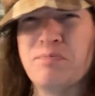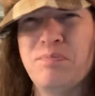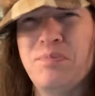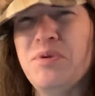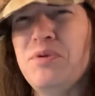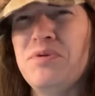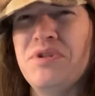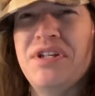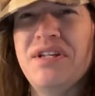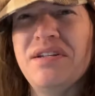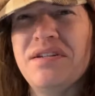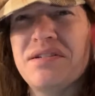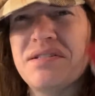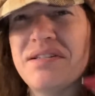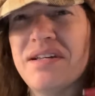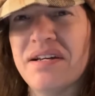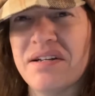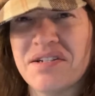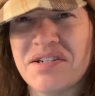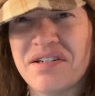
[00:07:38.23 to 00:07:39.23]
boutique
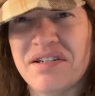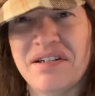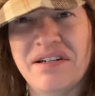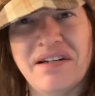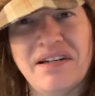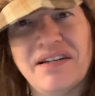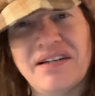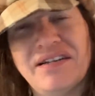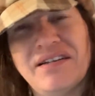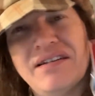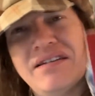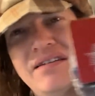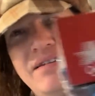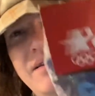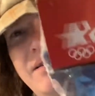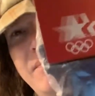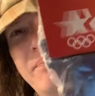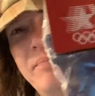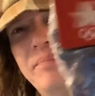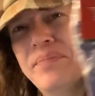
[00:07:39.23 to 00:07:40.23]
section.
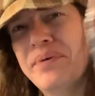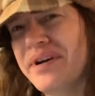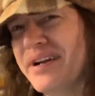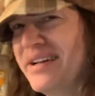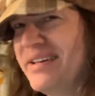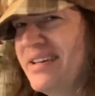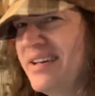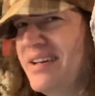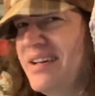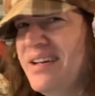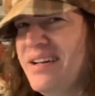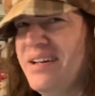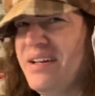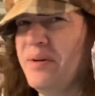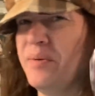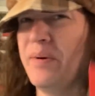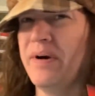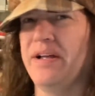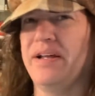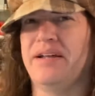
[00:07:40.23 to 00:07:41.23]
But I did it
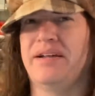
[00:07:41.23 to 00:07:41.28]
anyway.